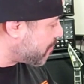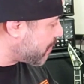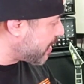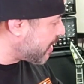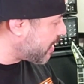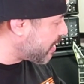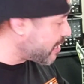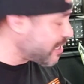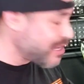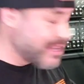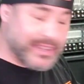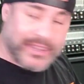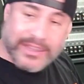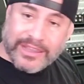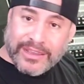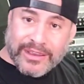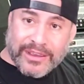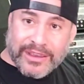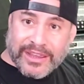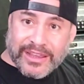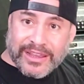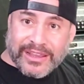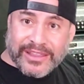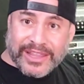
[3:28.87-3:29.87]
be,
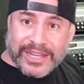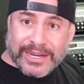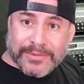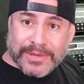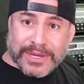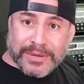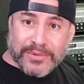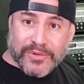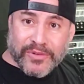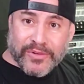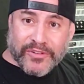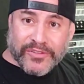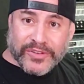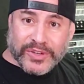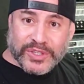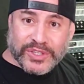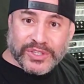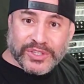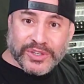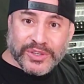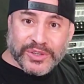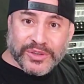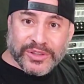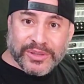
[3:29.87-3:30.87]
then I'm going to move over
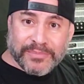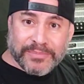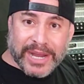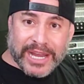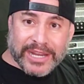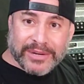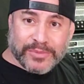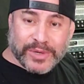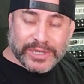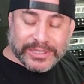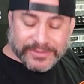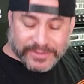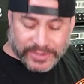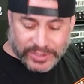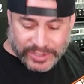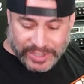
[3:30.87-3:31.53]
to the bottom one.